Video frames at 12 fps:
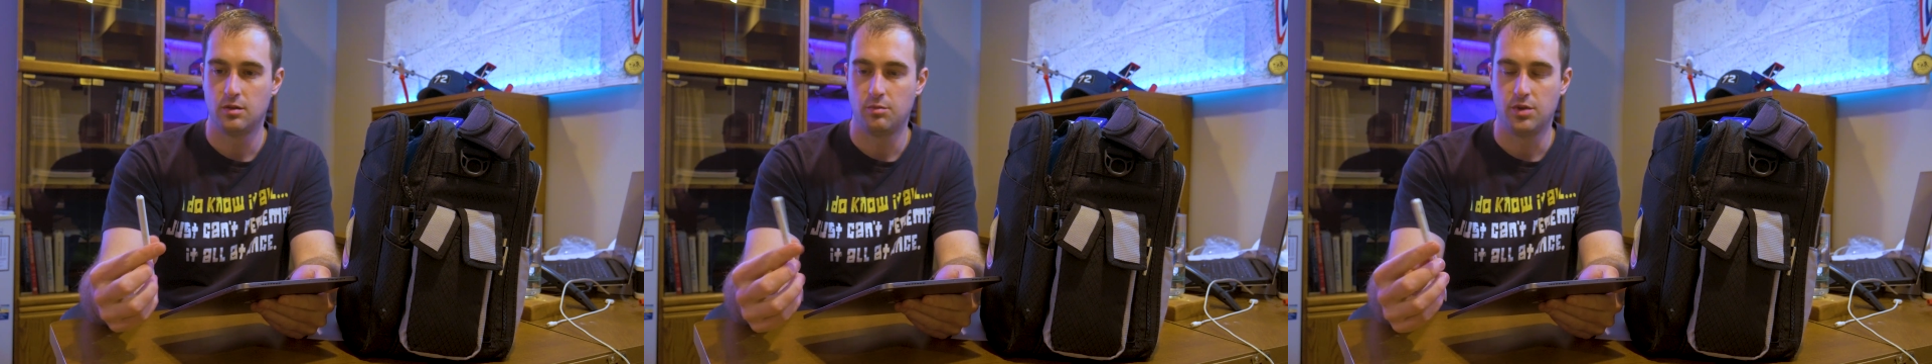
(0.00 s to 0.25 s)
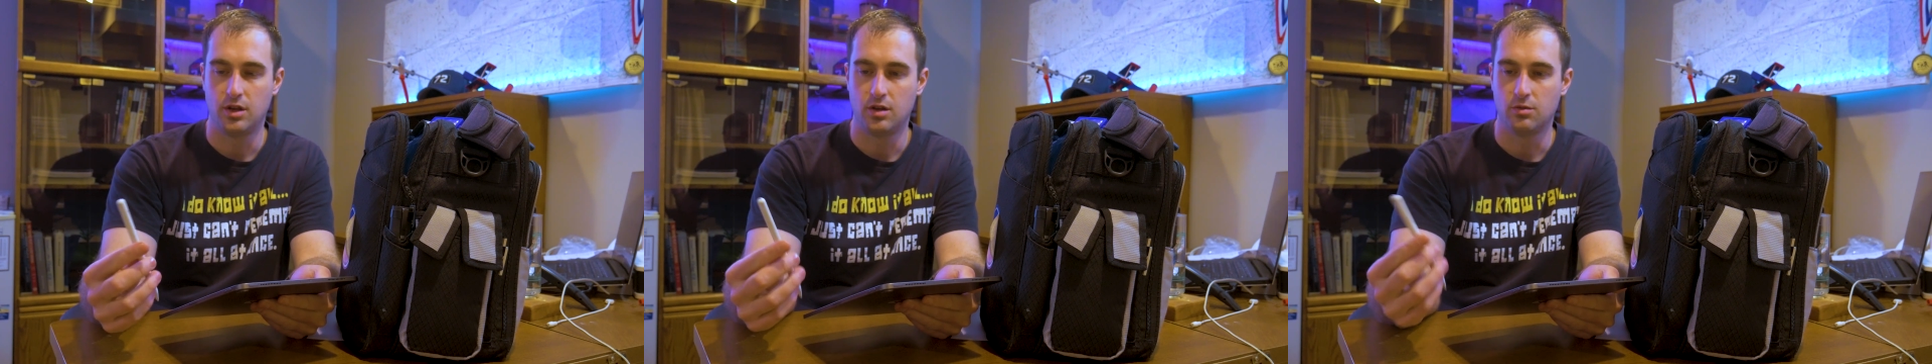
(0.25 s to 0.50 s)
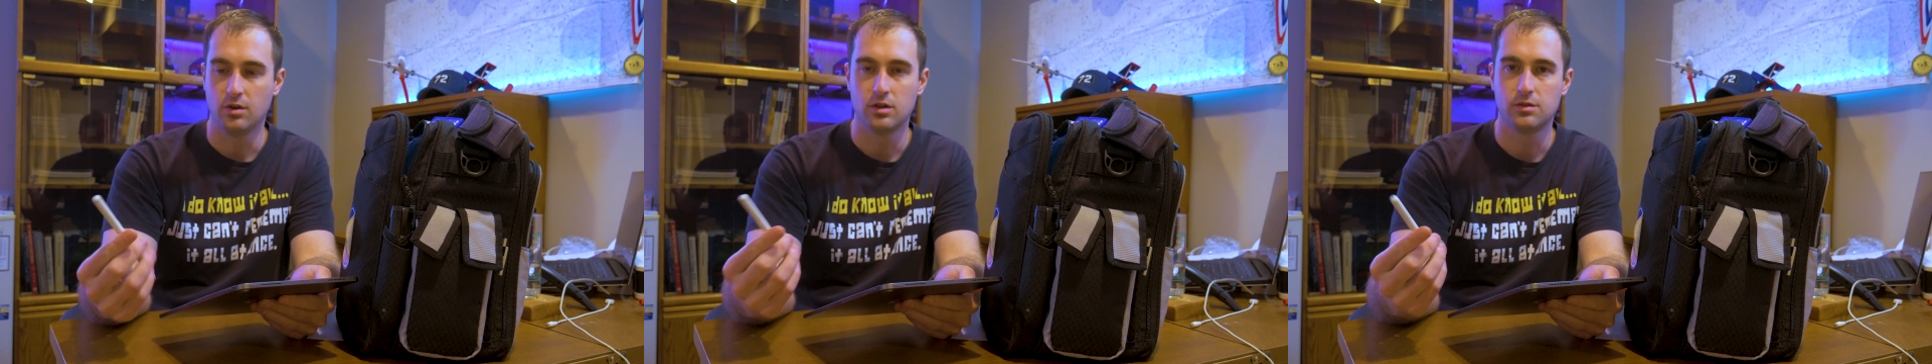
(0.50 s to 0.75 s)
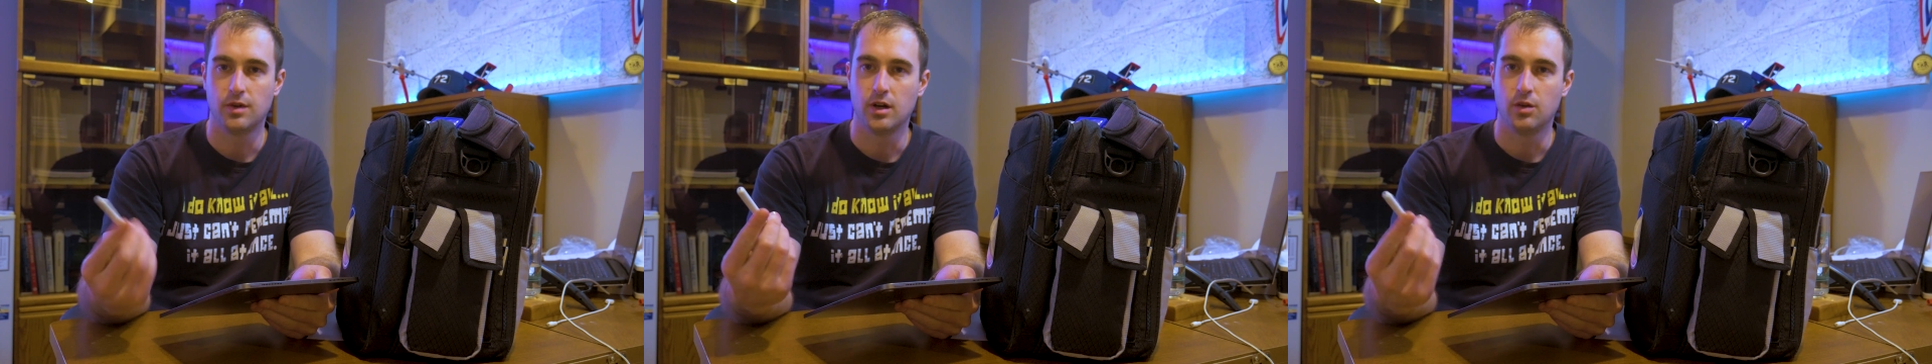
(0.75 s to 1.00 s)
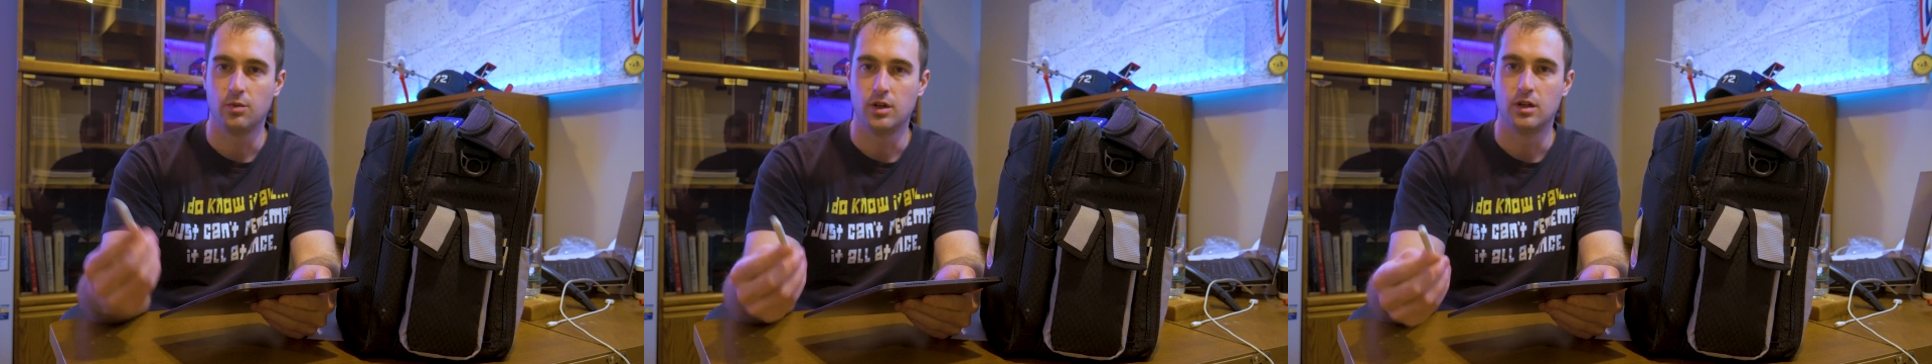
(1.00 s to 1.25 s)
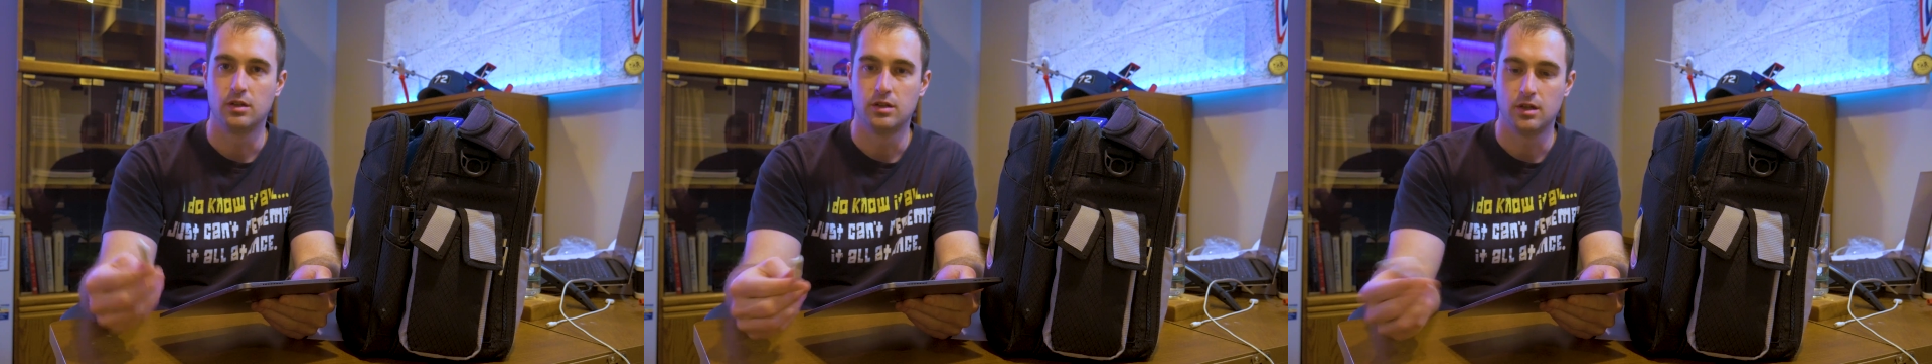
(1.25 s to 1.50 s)
but it works very
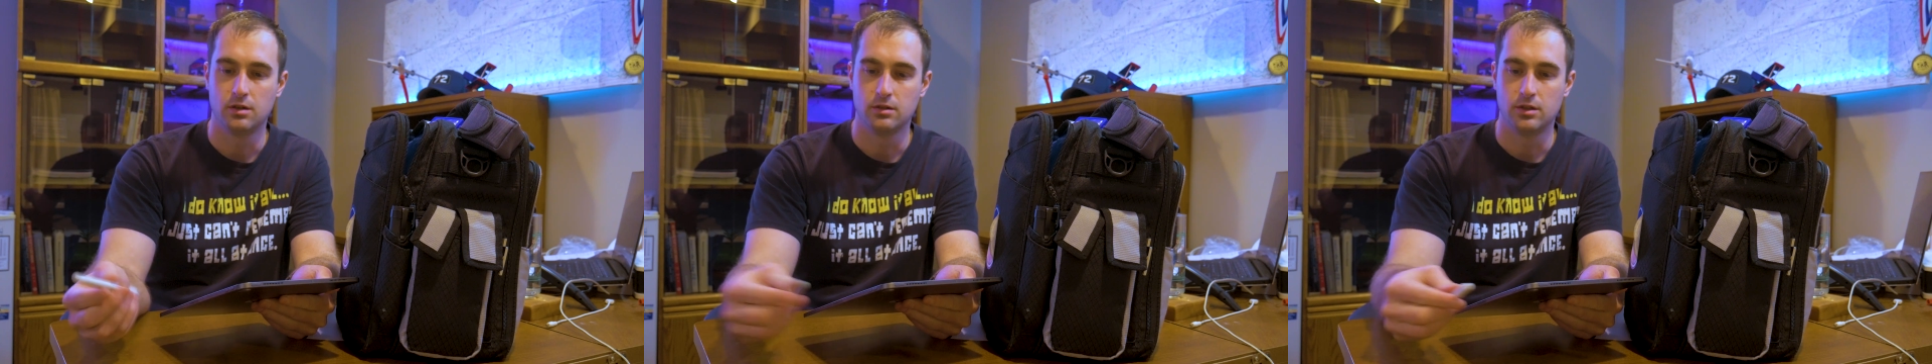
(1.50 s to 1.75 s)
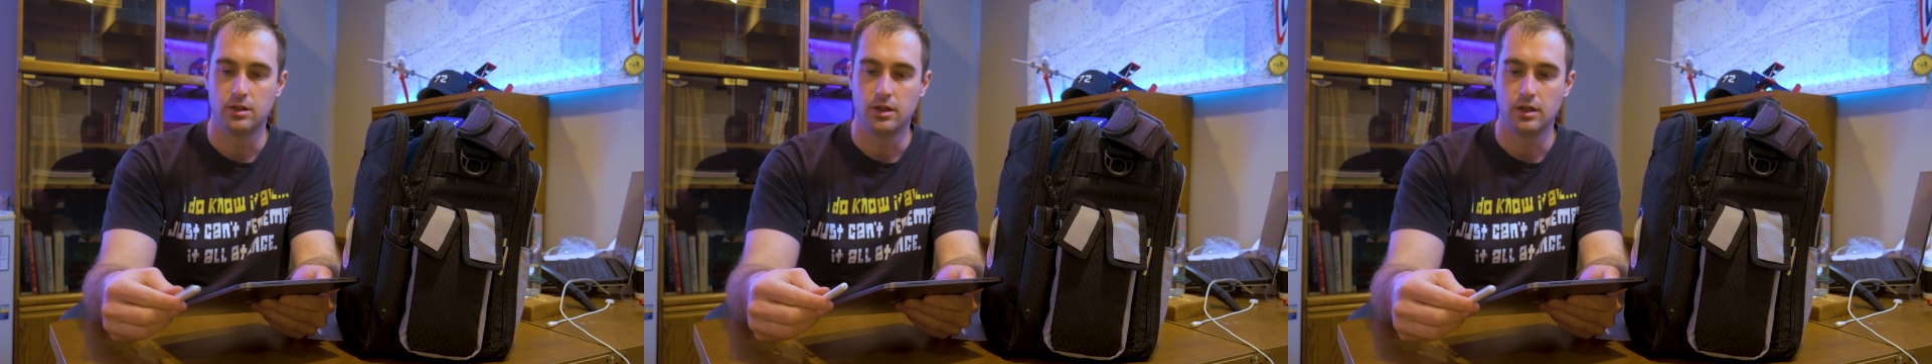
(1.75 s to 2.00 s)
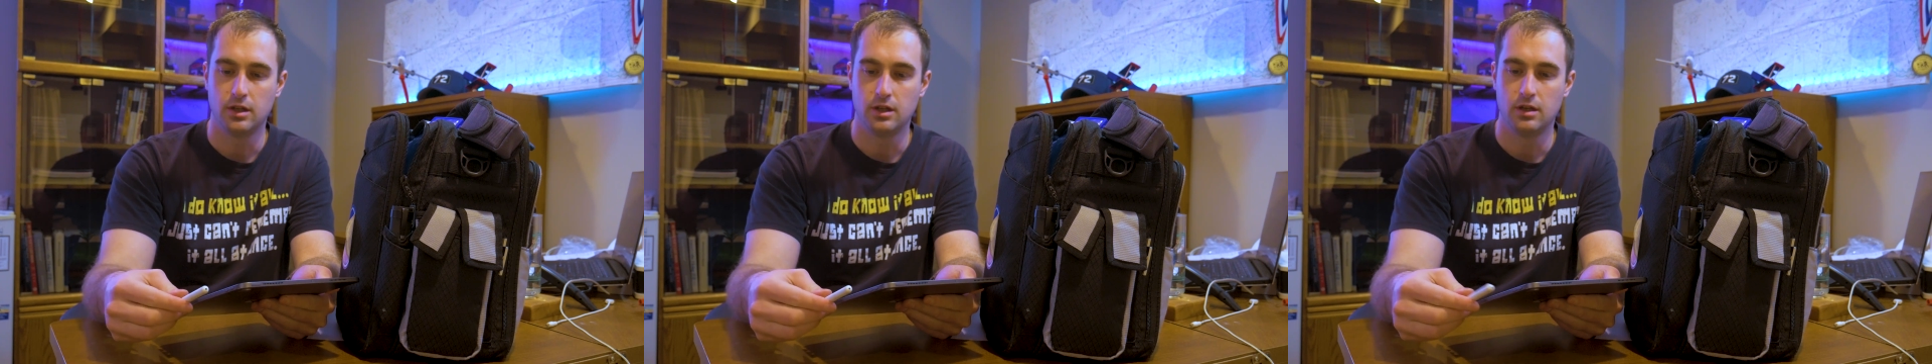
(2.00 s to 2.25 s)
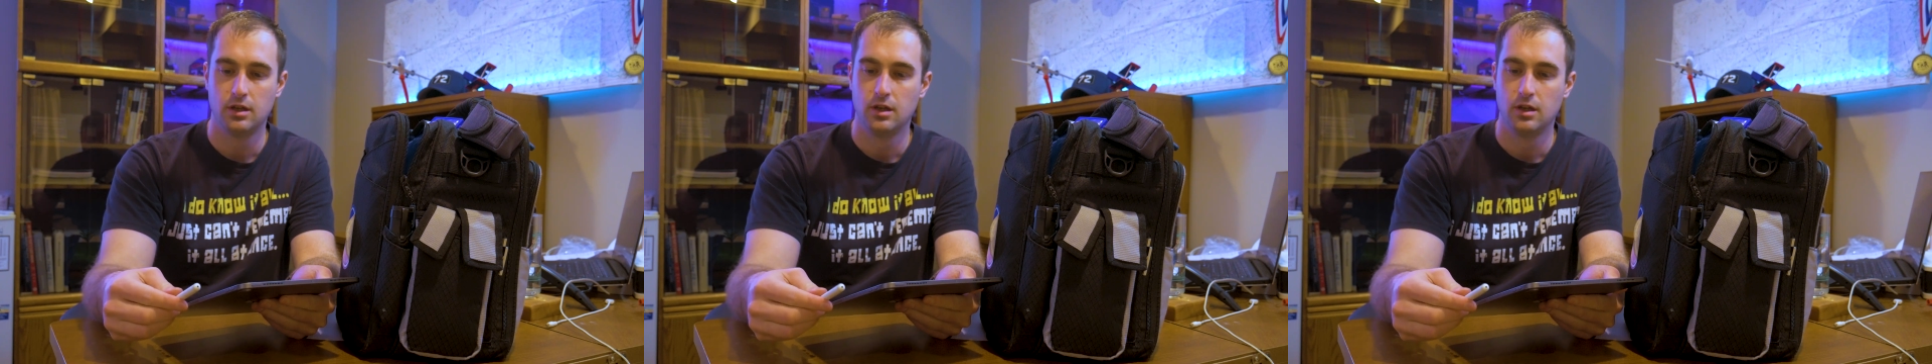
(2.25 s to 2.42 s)
well. I really like it.